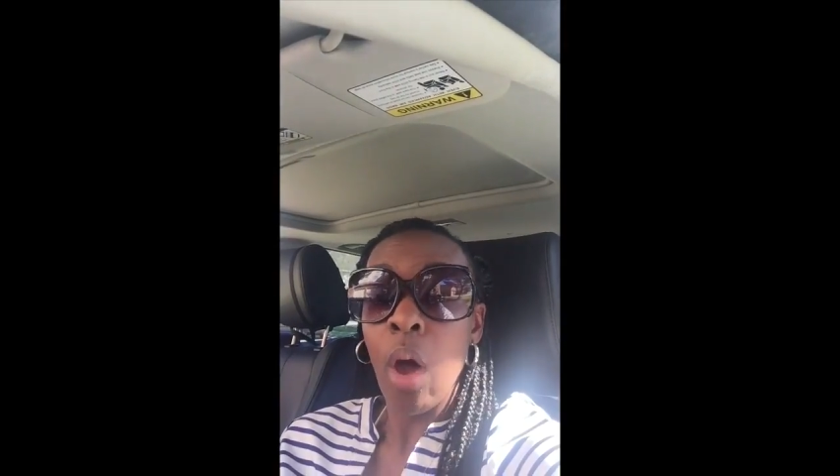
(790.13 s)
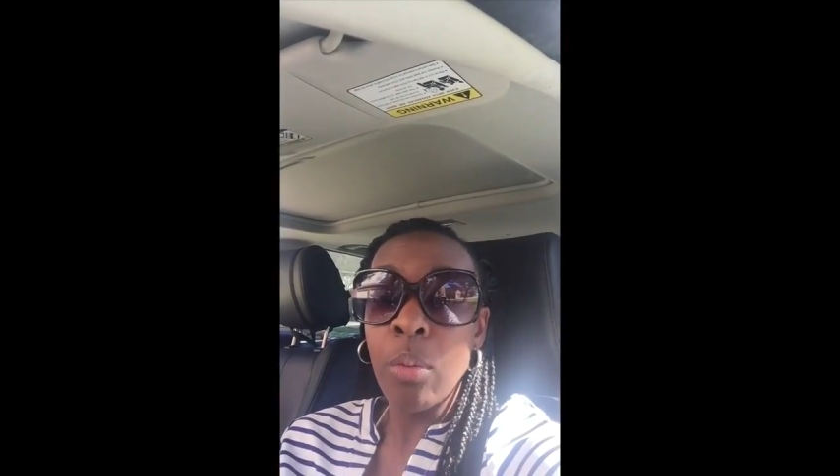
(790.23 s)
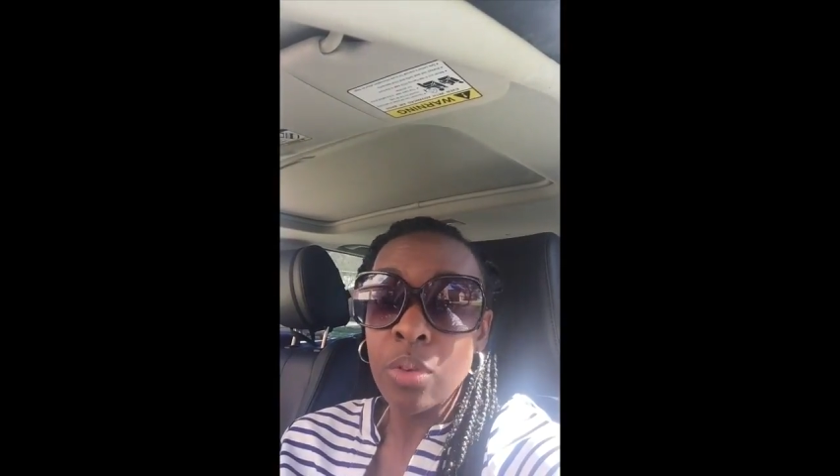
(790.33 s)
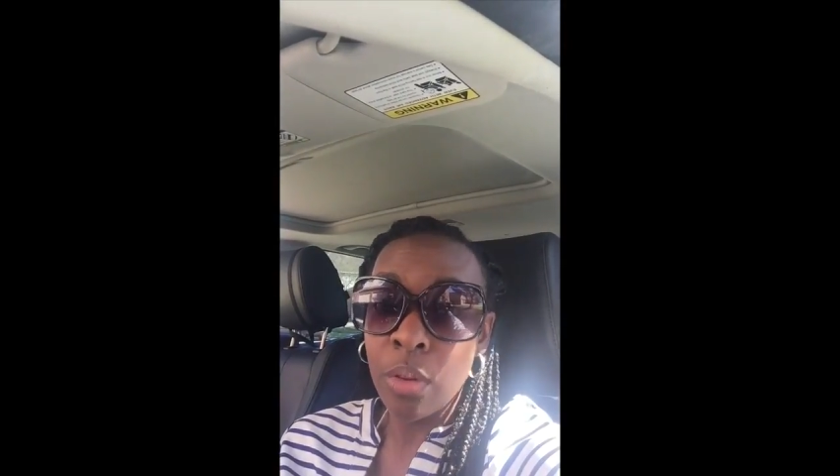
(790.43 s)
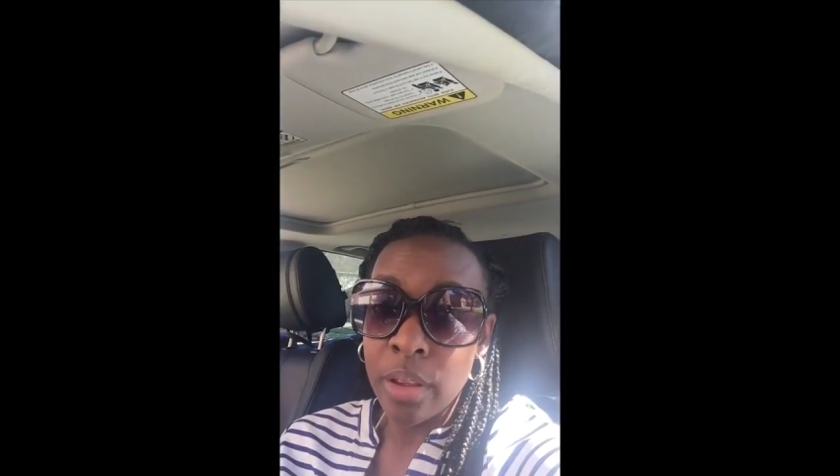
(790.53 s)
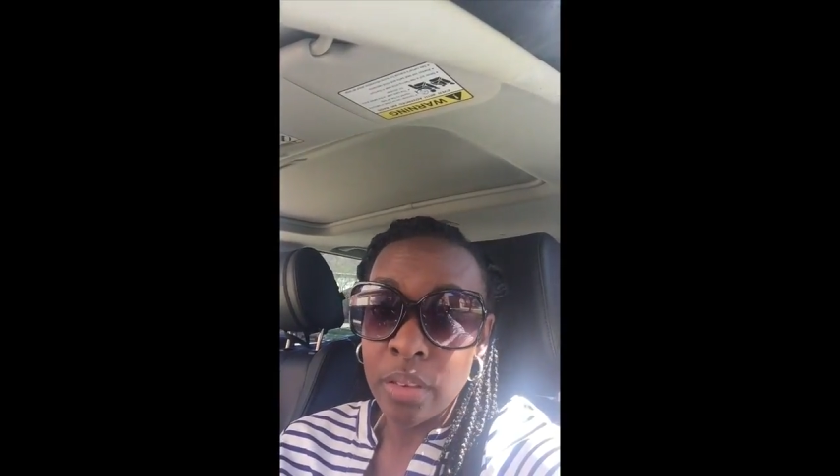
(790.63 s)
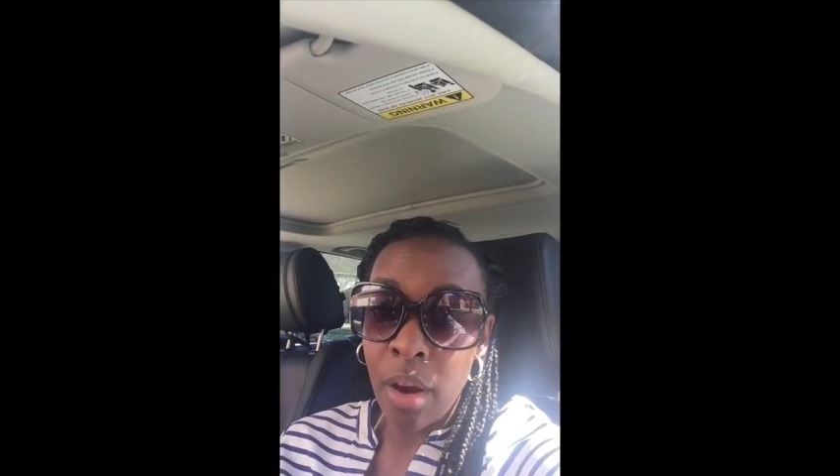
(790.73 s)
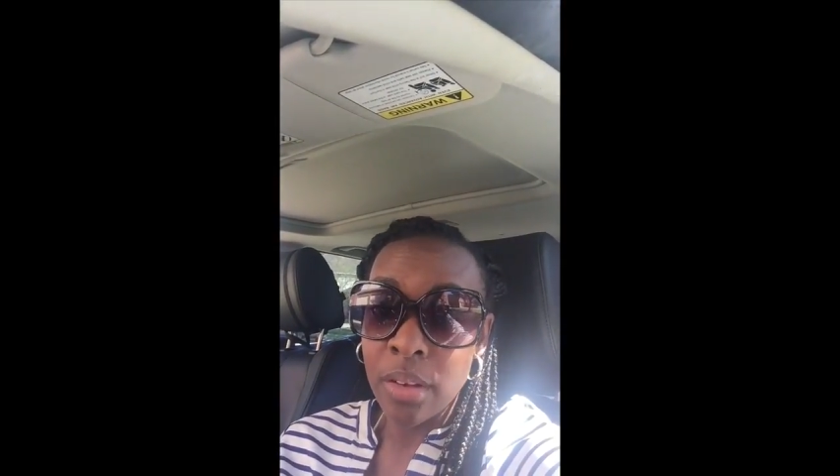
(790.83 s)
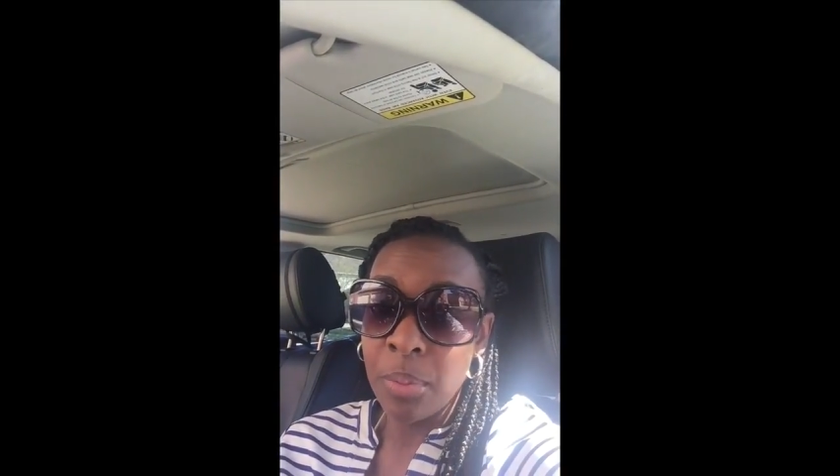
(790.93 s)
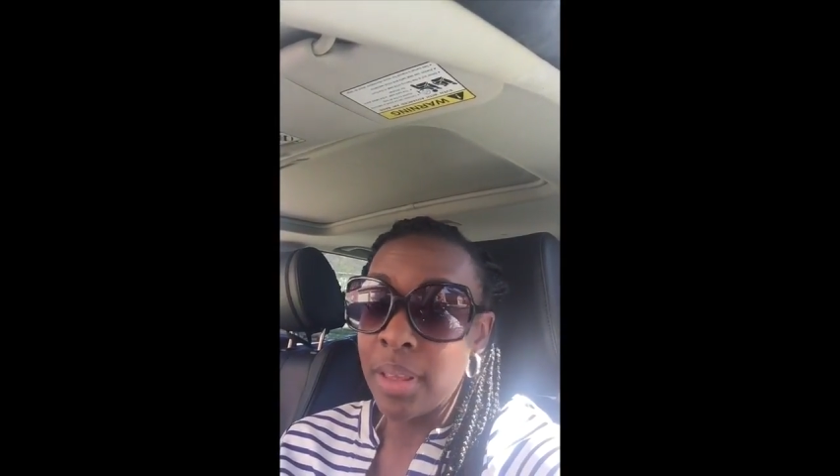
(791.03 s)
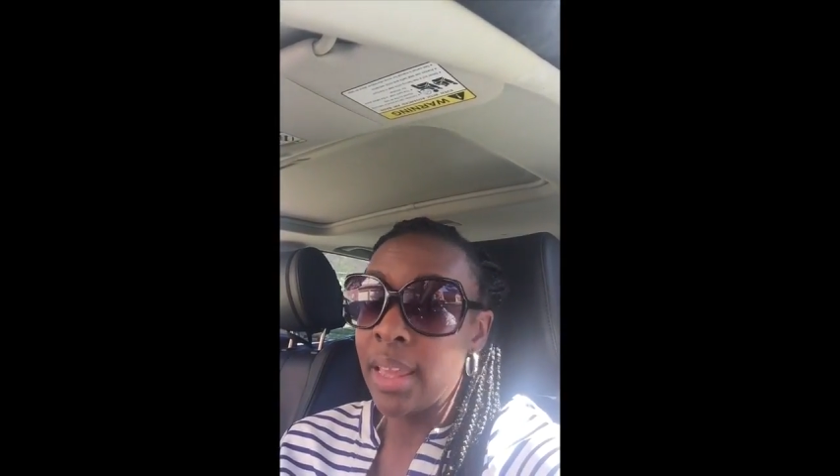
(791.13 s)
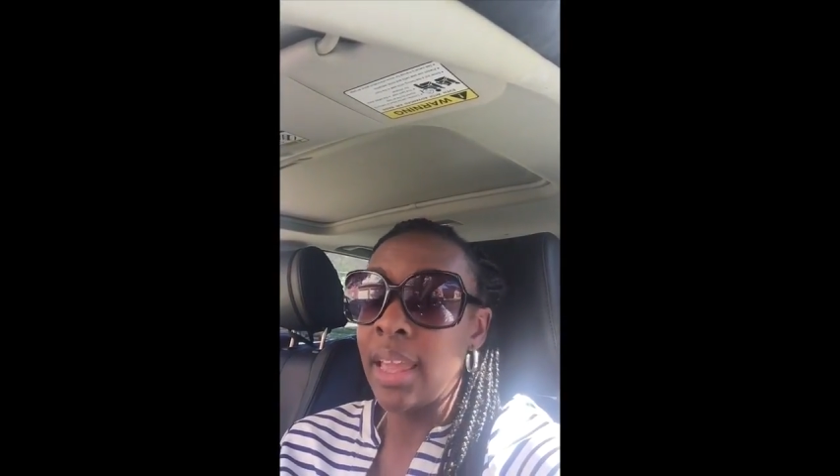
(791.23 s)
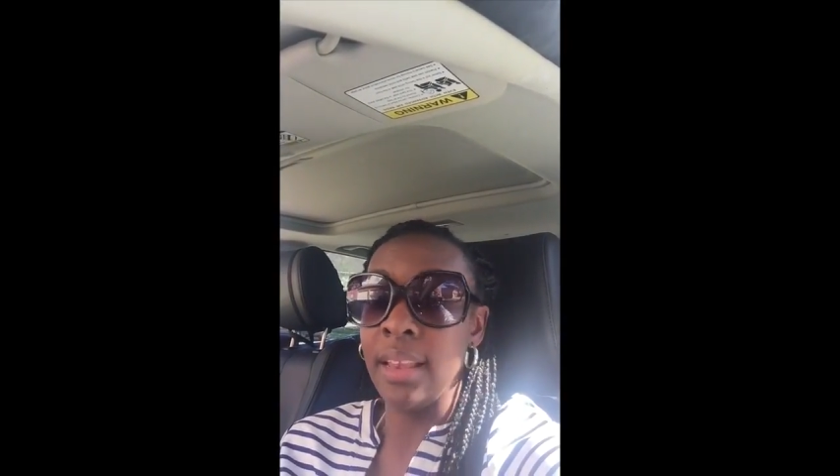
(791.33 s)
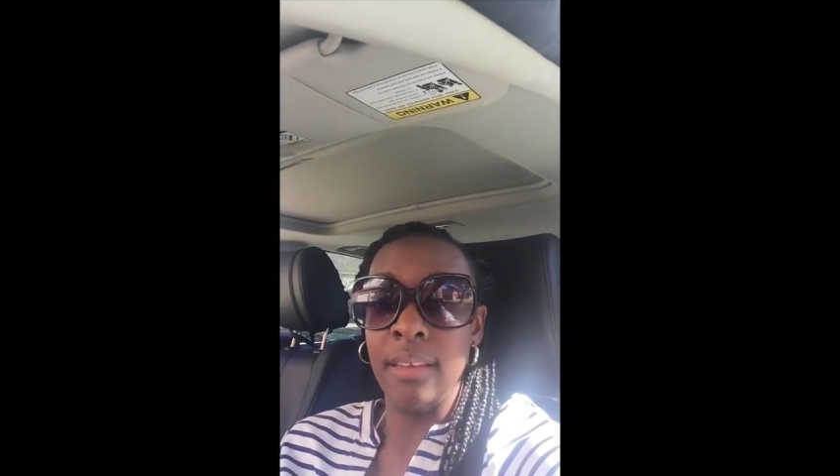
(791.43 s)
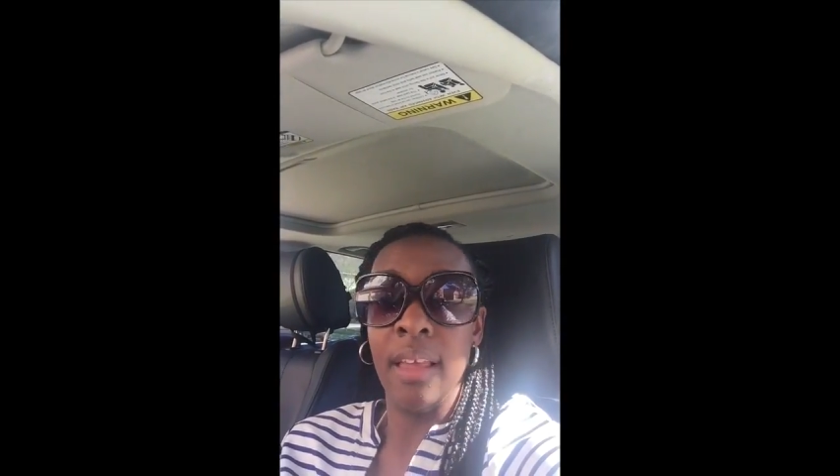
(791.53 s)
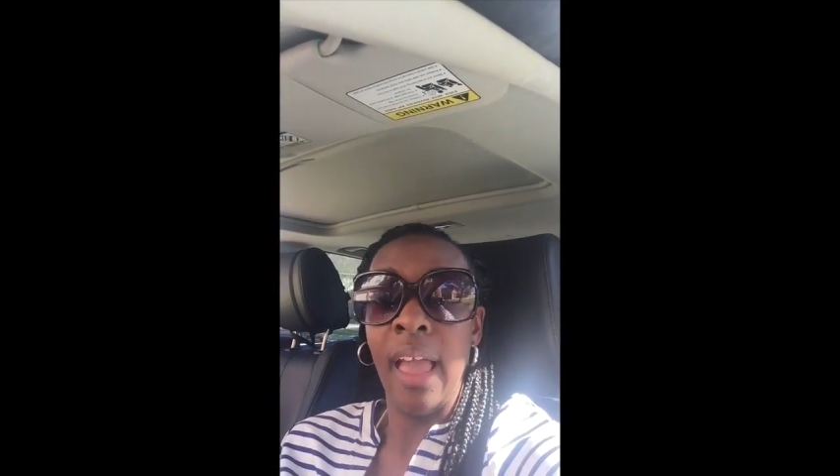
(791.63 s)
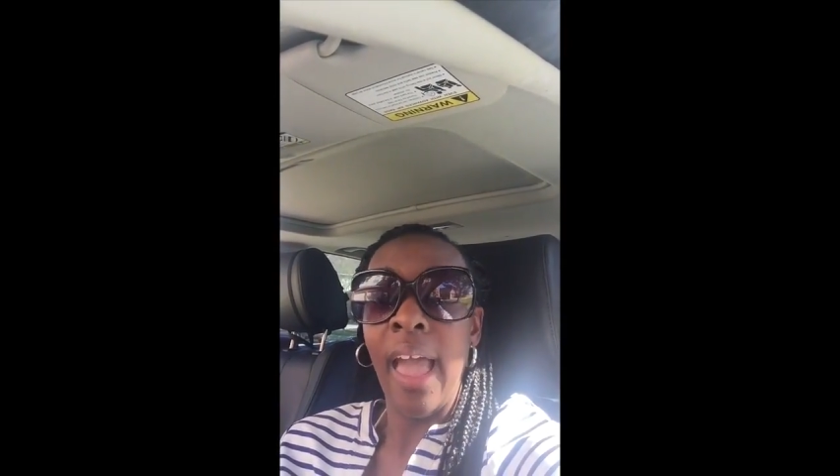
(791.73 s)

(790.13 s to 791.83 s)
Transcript: homeschooling is hard to begin.